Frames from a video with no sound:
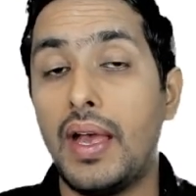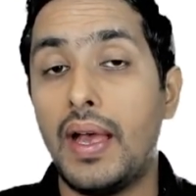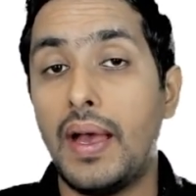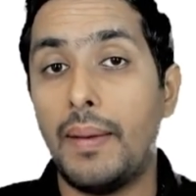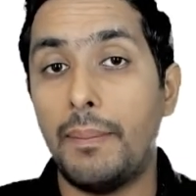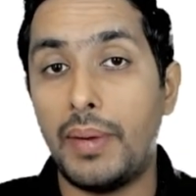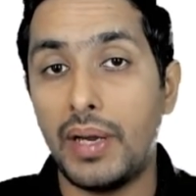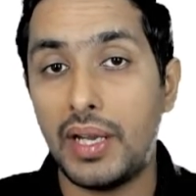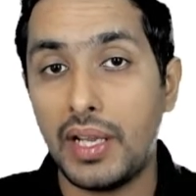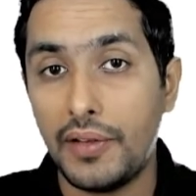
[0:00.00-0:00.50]

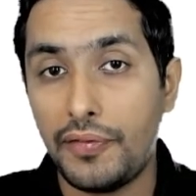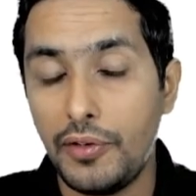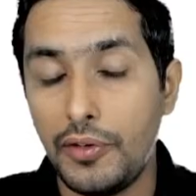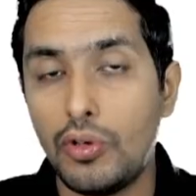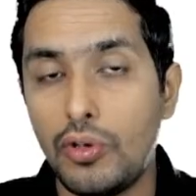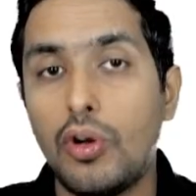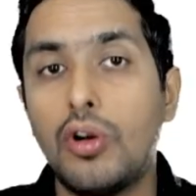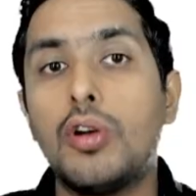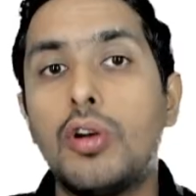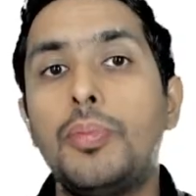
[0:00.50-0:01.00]
But if you
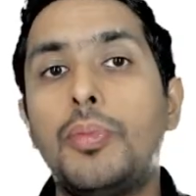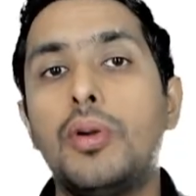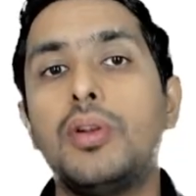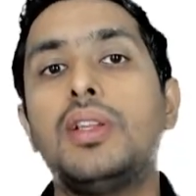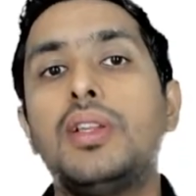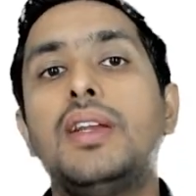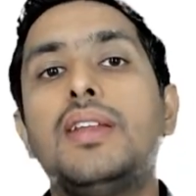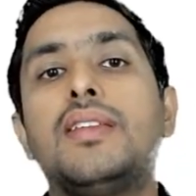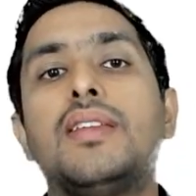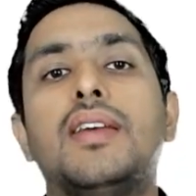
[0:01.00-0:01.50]
talk about
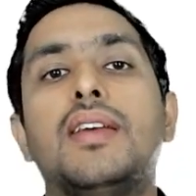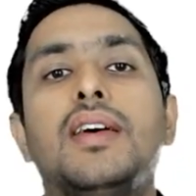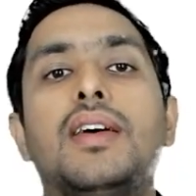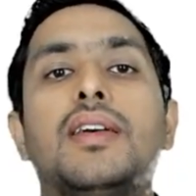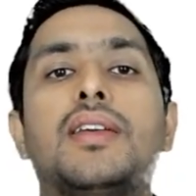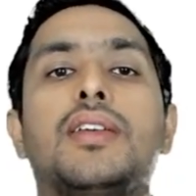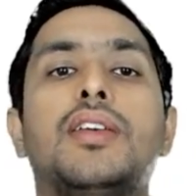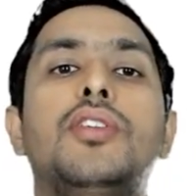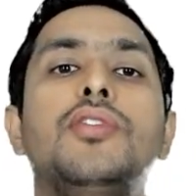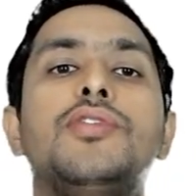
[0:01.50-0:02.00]
the
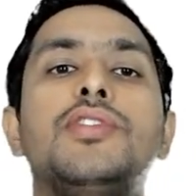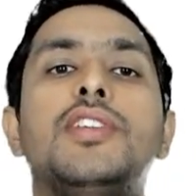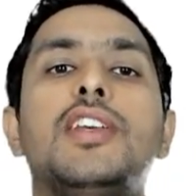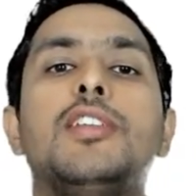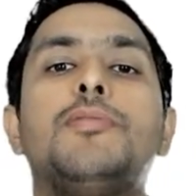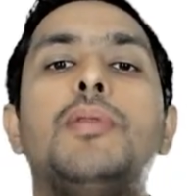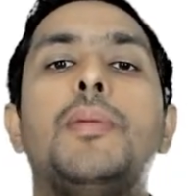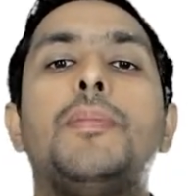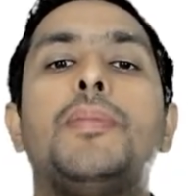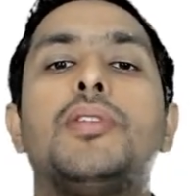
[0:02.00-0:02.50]
GS
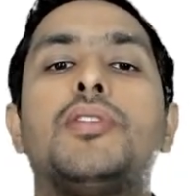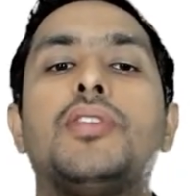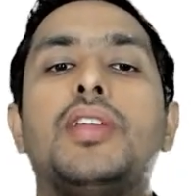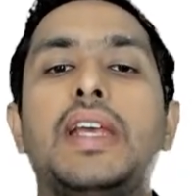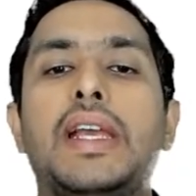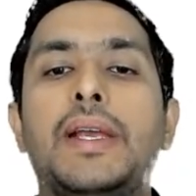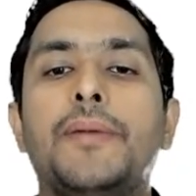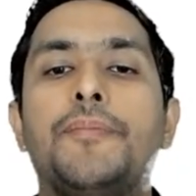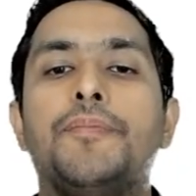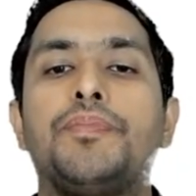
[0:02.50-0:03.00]
paper
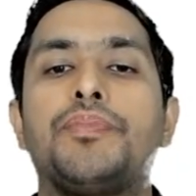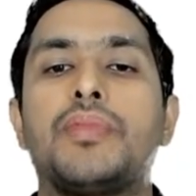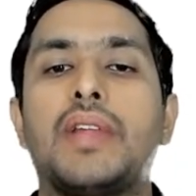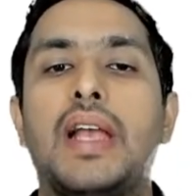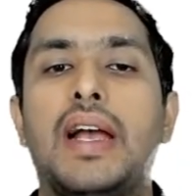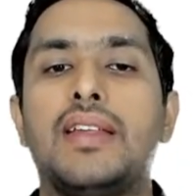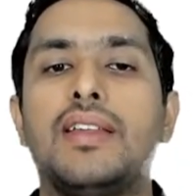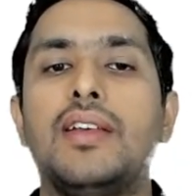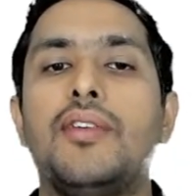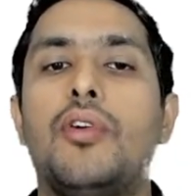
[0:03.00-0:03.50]
3,
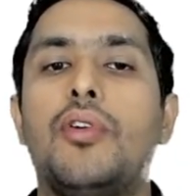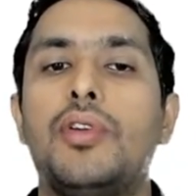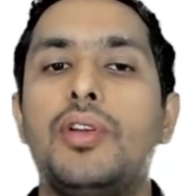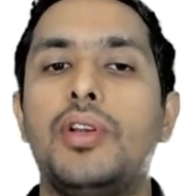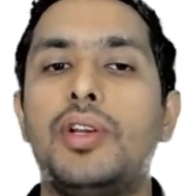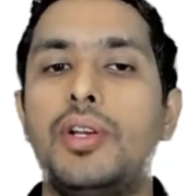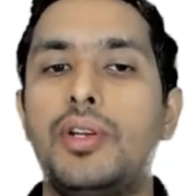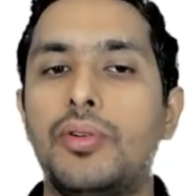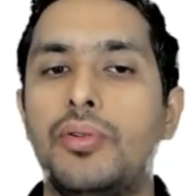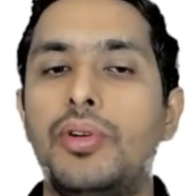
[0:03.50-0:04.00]
as I've
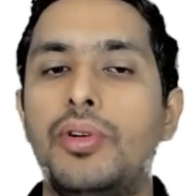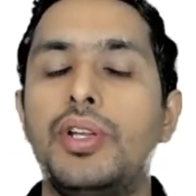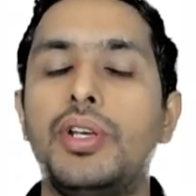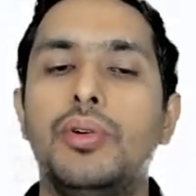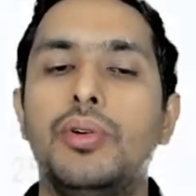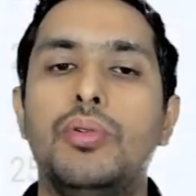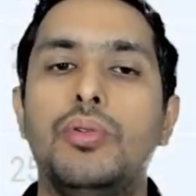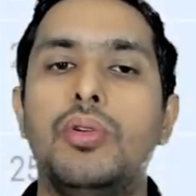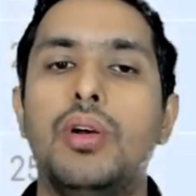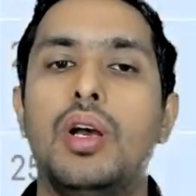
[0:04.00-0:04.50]
already told
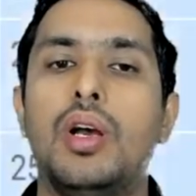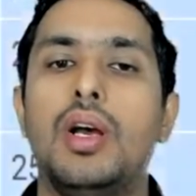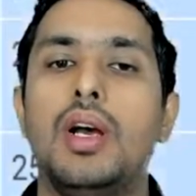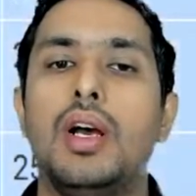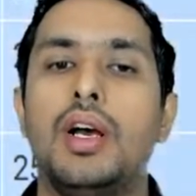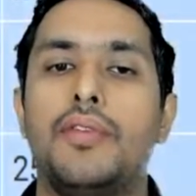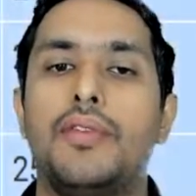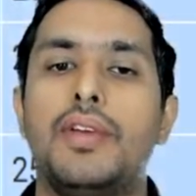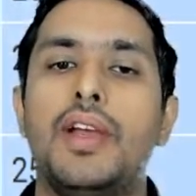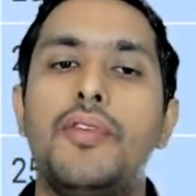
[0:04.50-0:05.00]
you,
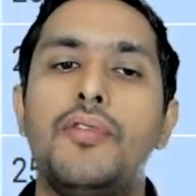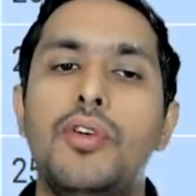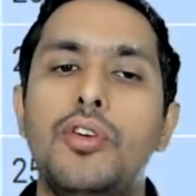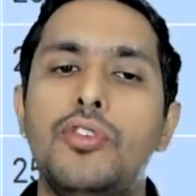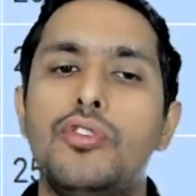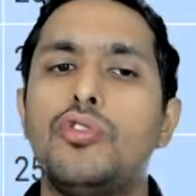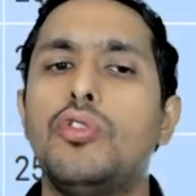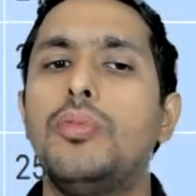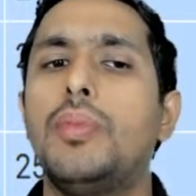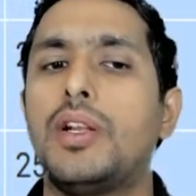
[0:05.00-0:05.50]
we have got
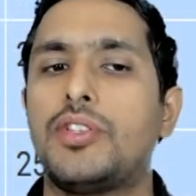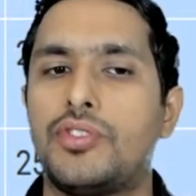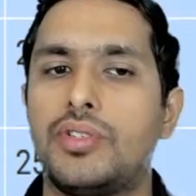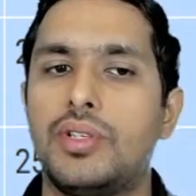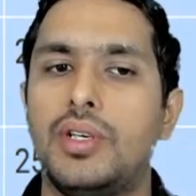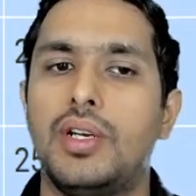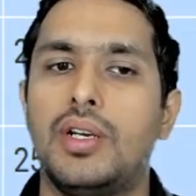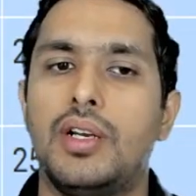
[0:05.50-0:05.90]
so much.